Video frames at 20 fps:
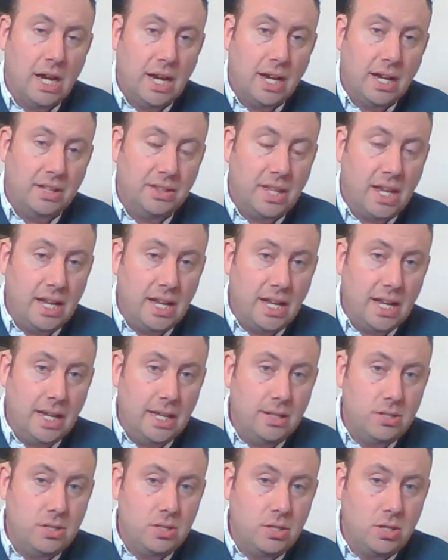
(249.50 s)
11. And then
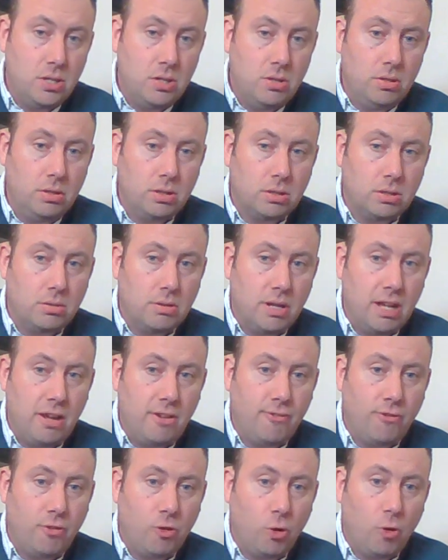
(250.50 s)
in 2, 3,
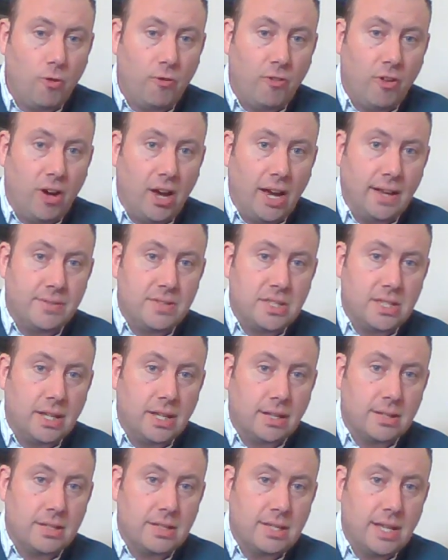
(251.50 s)
4, 5,
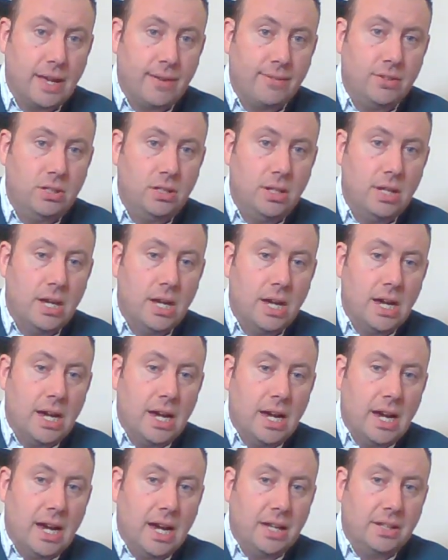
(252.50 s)
6, 7,
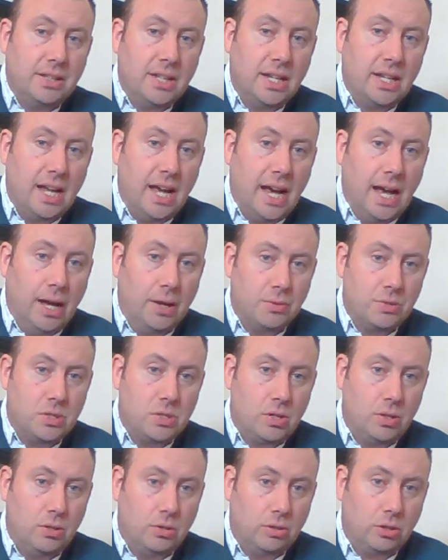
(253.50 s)
and then out
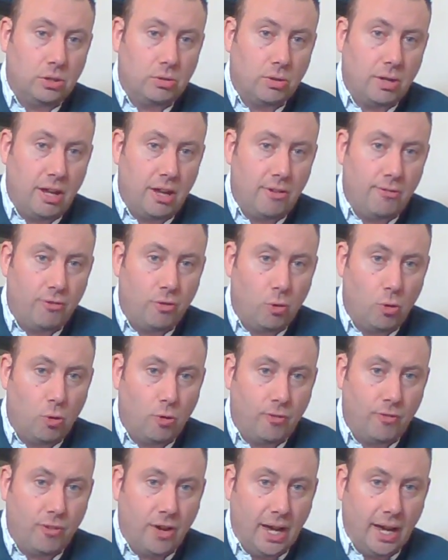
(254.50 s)
2, 3, 4,
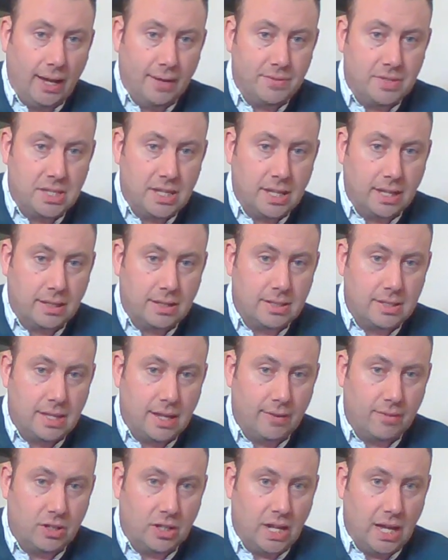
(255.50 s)
5, 6, 7,
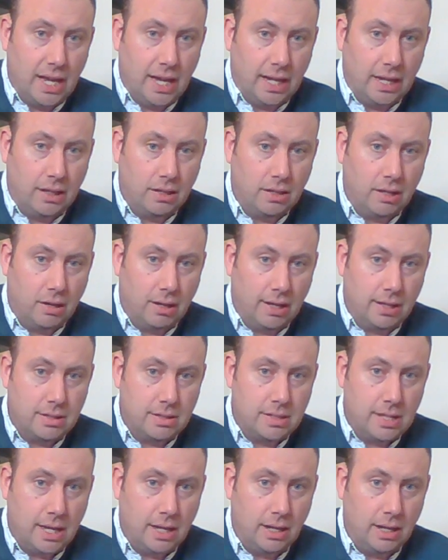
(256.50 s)
8, 9,
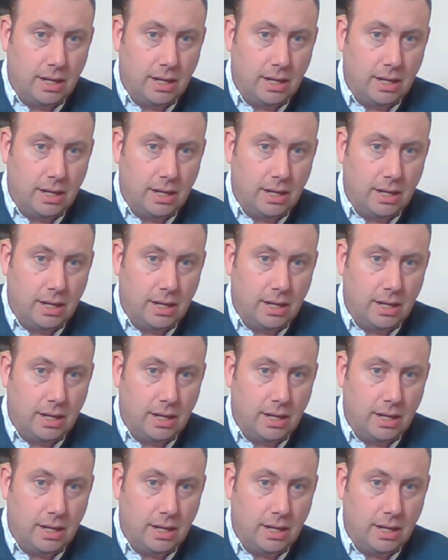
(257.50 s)
10,